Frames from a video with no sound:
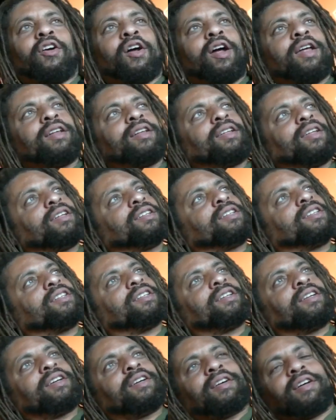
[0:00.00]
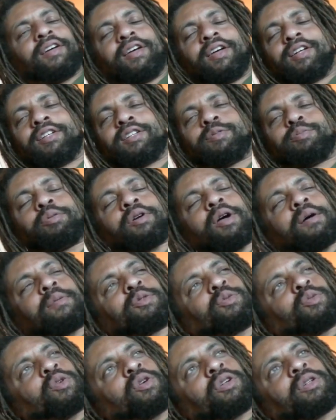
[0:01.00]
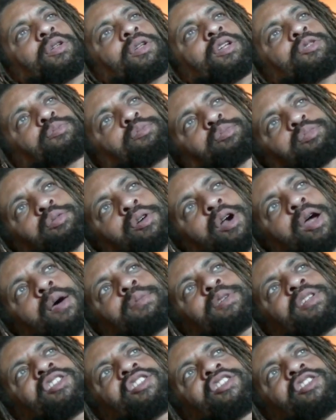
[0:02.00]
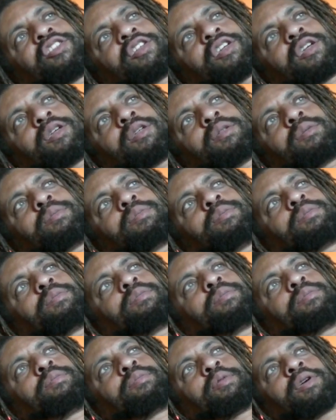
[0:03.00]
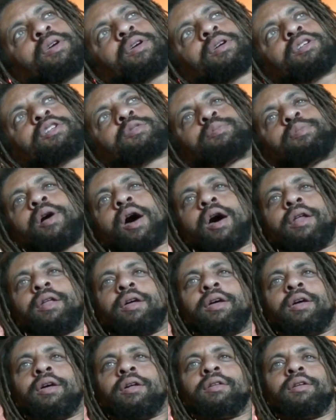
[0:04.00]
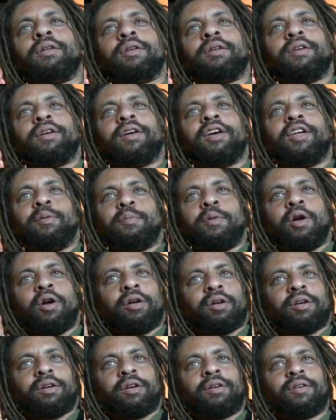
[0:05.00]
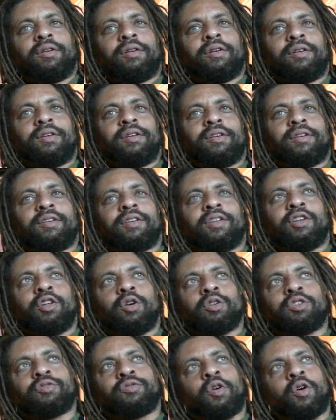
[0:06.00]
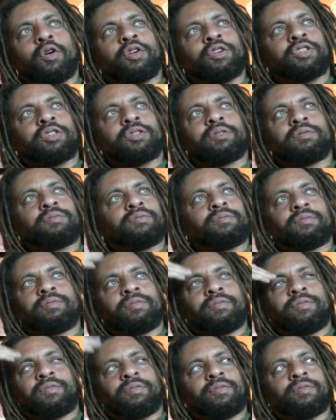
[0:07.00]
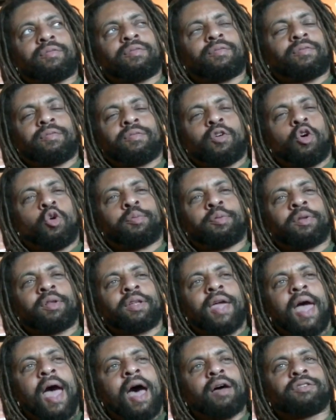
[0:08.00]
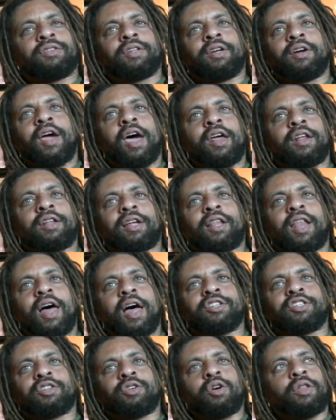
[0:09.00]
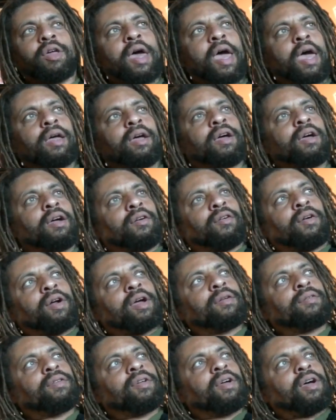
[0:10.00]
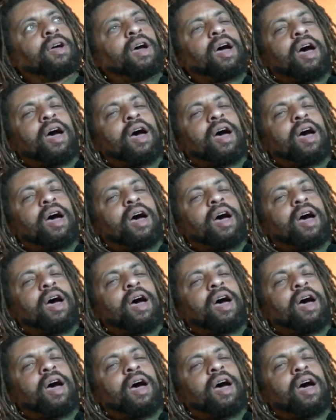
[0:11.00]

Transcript: All right, he's he's probably one of the probably the biggest pothead in America. You know, as far as openly out there, out of the closet, all that, right?